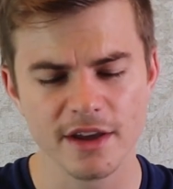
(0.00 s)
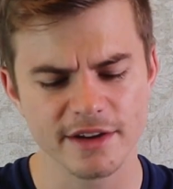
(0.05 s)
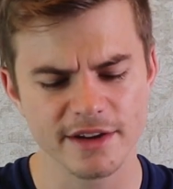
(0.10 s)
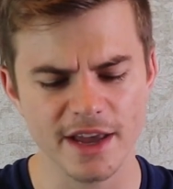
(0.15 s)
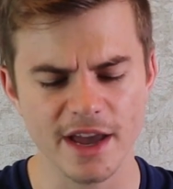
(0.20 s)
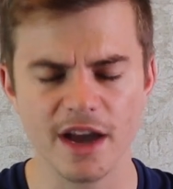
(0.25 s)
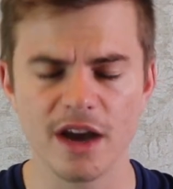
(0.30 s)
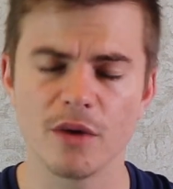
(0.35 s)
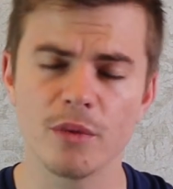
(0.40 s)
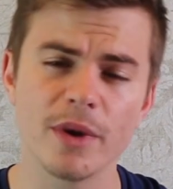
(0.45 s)

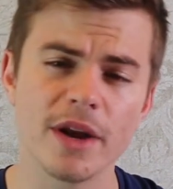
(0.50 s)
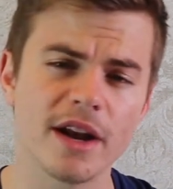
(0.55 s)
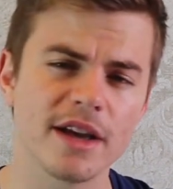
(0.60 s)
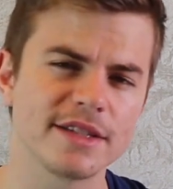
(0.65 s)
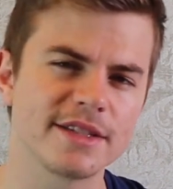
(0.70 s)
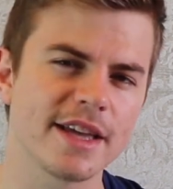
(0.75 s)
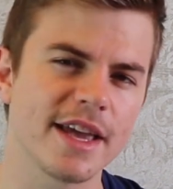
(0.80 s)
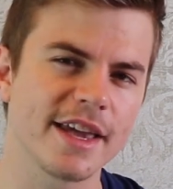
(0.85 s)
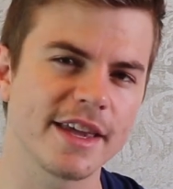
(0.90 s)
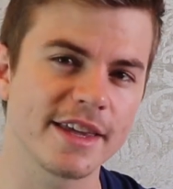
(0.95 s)
Now, when I
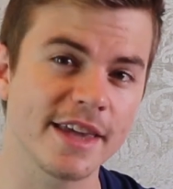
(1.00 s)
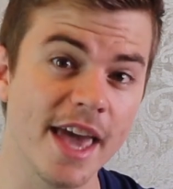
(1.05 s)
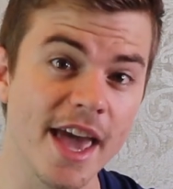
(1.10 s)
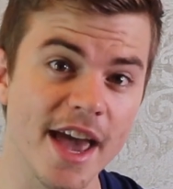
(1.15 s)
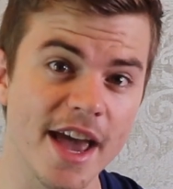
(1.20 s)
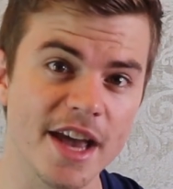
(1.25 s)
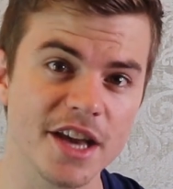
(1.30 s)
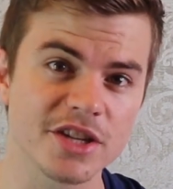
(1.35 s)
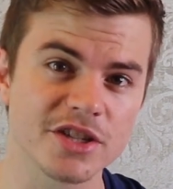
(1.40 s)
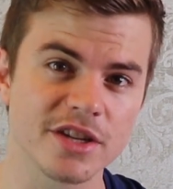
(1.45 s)
say
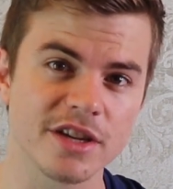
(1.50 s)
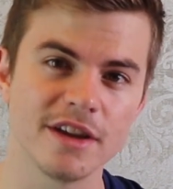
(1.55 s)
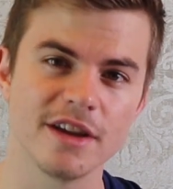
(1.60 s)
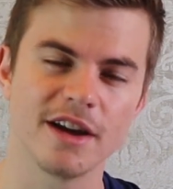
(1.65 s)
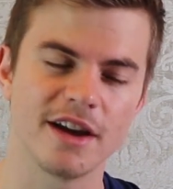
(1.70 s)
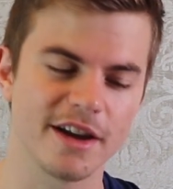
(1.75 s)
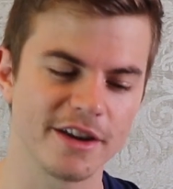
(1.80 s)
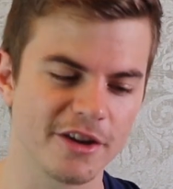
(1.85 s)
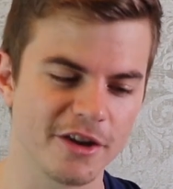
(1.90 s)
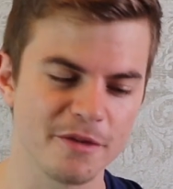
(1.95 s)
cash,
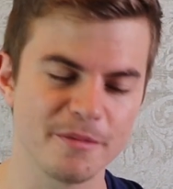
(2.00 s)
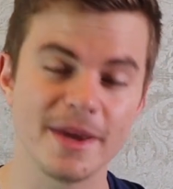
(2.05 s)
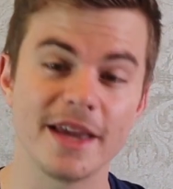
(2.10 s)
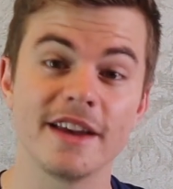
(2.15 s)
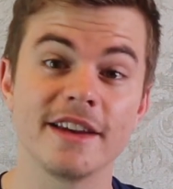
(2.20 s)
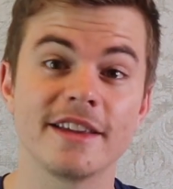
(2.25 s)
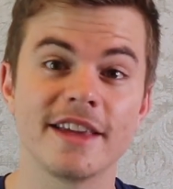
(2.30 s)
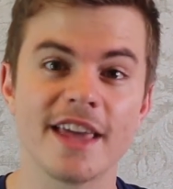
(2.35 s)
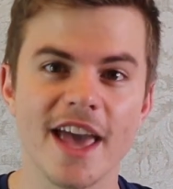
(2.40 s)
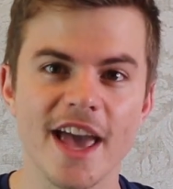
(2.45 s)
I don't
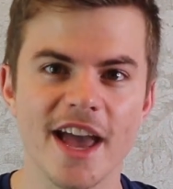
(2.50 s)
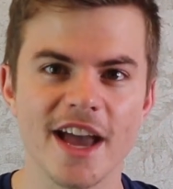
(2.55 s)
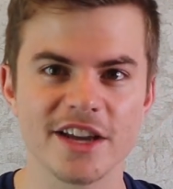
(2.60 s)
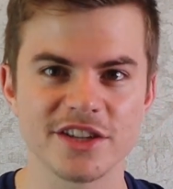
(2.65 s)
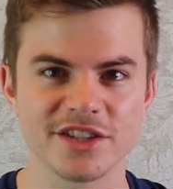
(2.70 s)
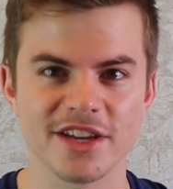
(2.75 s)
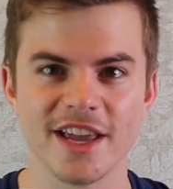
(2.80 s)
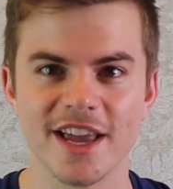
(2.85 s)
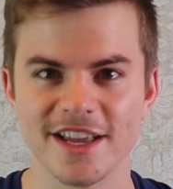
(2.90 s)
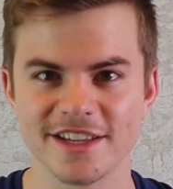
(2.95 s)
mean
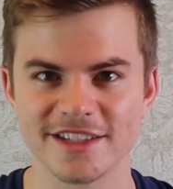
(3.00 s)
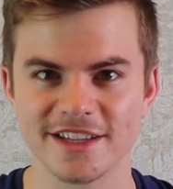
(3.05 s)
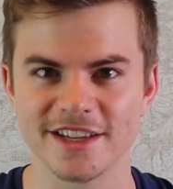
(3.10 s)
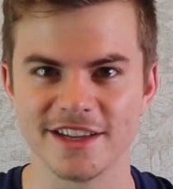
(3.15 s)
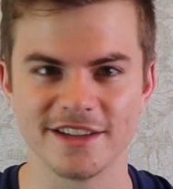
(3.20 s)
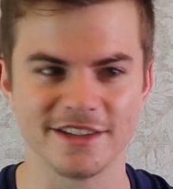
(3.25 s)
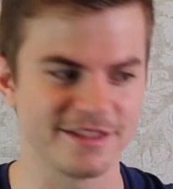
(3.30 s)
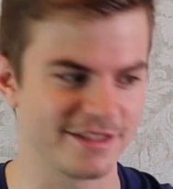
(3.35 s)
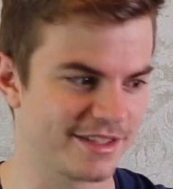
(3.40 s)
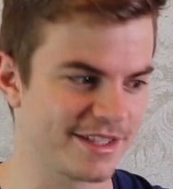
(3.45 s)
cash as
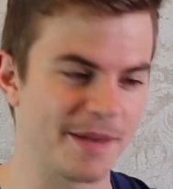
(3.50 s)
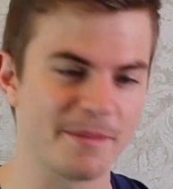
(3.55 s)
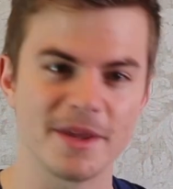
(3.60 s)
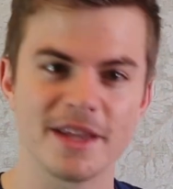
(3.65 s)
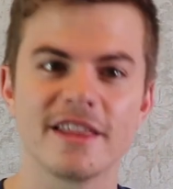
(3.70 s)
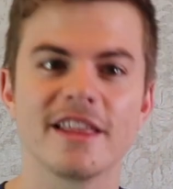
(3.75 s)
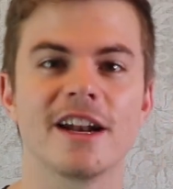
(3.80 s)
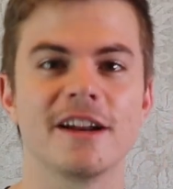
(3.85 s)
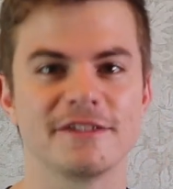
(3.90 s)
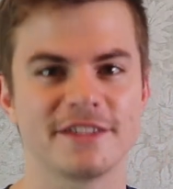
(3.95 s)
in
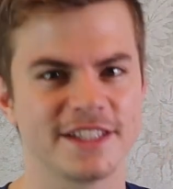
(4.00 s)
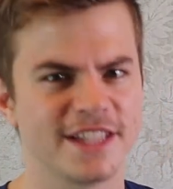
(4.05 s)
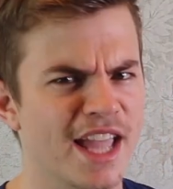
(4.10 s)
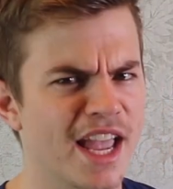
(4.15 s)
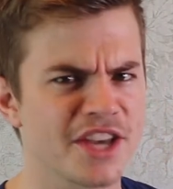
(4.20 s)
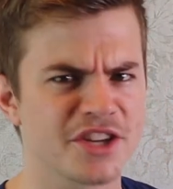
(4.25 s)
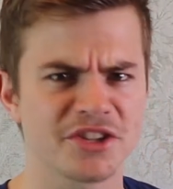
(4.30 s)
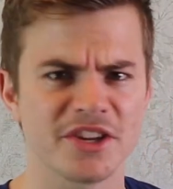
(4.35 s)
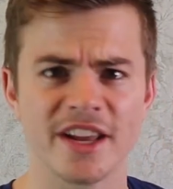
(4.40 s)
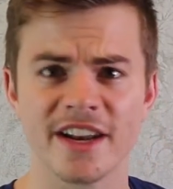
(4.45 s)
something that I've
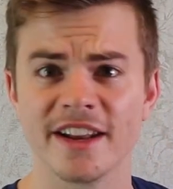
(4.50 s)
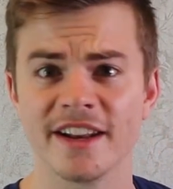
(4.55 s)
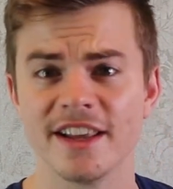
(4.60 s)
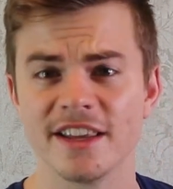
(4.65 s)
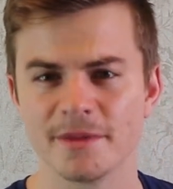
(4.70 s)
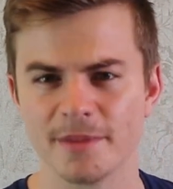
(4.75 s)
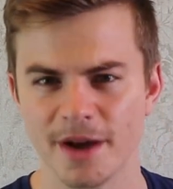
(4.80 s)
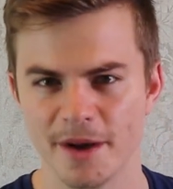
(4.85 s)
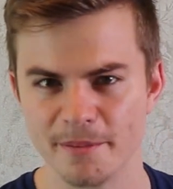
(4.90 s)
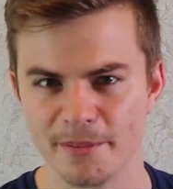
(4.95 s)
stashed
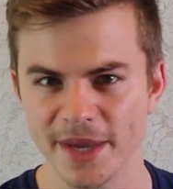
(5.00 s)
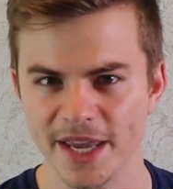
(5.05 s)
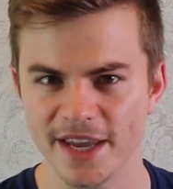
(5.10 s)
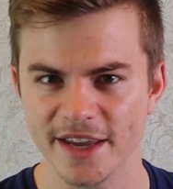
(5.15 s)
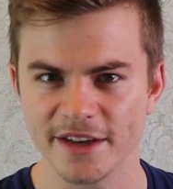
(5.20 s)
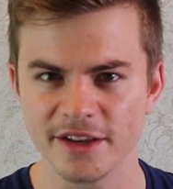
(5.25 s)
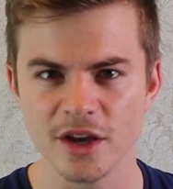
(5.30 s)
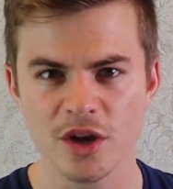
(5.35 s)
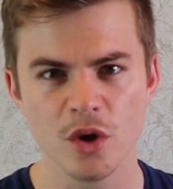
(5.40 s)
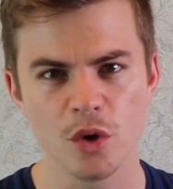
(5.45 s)
underneath my
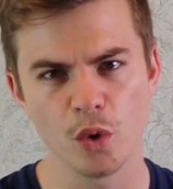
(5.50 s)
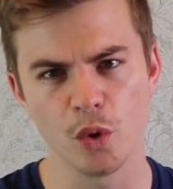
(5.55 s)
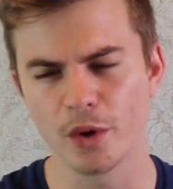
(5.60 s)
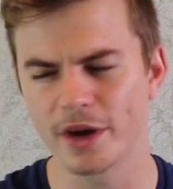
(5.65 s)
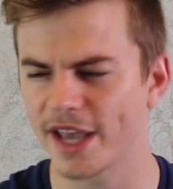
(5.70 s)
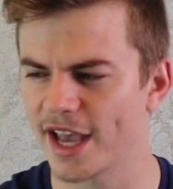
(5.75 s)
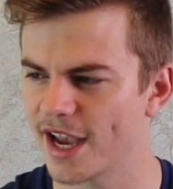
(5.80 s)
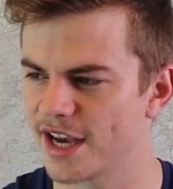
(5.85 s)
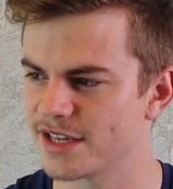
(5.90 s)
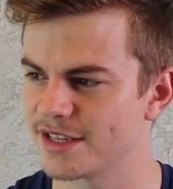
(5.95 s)
bed or
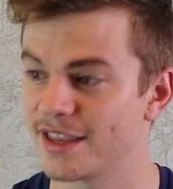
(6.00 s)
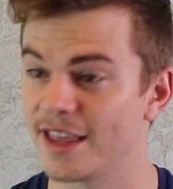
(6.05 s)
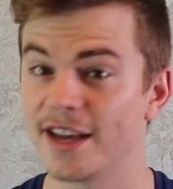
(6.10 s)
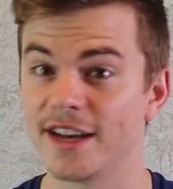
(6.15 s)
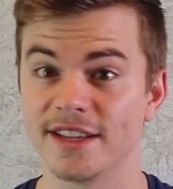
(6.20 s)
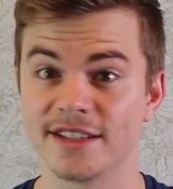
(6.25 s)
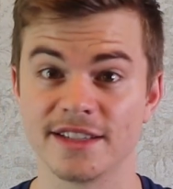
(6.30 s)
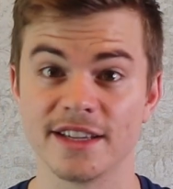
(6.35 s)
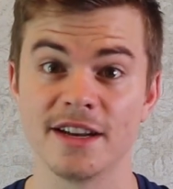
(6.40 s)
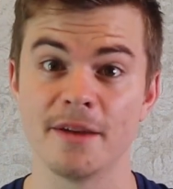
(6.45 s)
cash
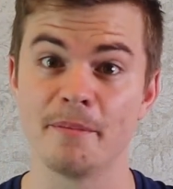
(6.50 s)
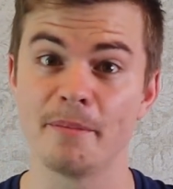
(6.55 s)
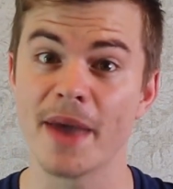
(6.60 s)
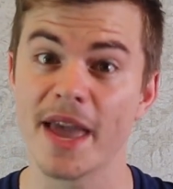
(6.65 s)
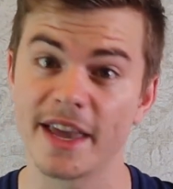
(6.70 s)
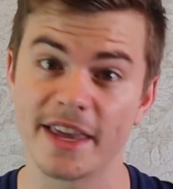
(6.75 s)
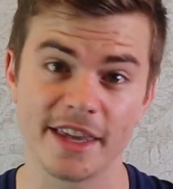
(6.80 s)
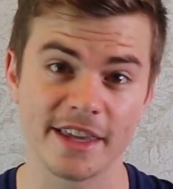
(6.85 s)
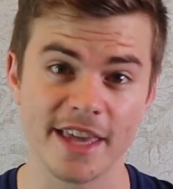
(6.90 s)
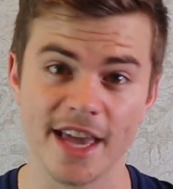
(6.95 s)
that is in a
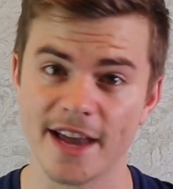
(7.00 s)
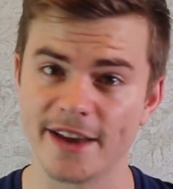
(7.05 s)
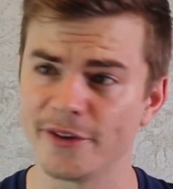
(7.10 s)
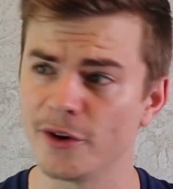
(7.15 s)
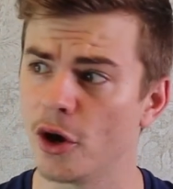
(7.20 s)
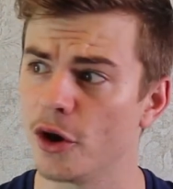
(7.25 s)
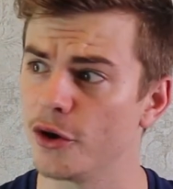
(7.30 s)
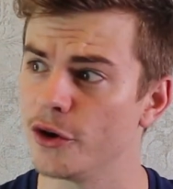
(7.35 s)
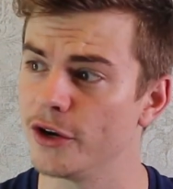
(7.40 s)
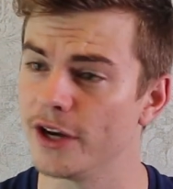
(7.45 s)
bank account
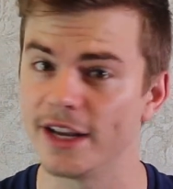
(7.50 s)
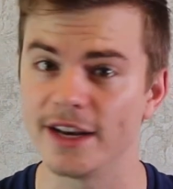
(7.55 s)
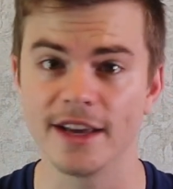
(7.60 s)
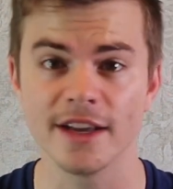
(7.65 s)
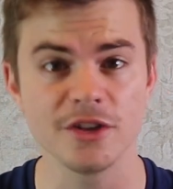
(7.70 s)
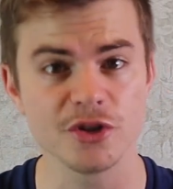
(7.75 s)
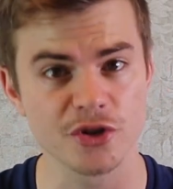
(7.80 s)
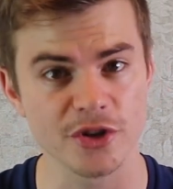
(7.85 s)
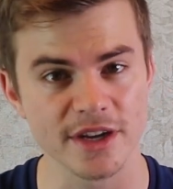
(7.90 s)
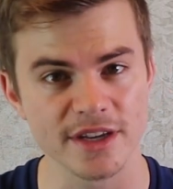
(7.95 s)
not earning
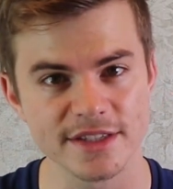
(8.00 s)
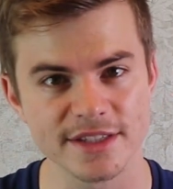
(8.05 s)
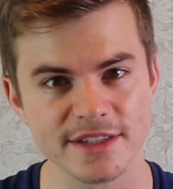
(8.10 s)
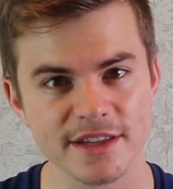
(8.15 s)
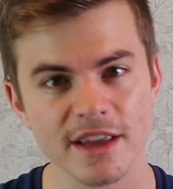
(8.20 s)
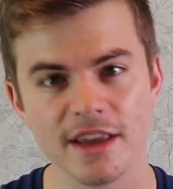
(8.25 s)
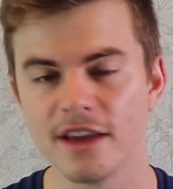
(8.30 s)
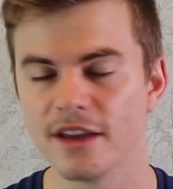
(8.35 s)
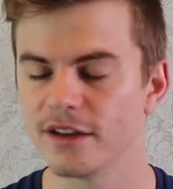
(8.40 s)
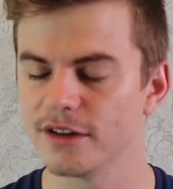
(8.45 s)
interest.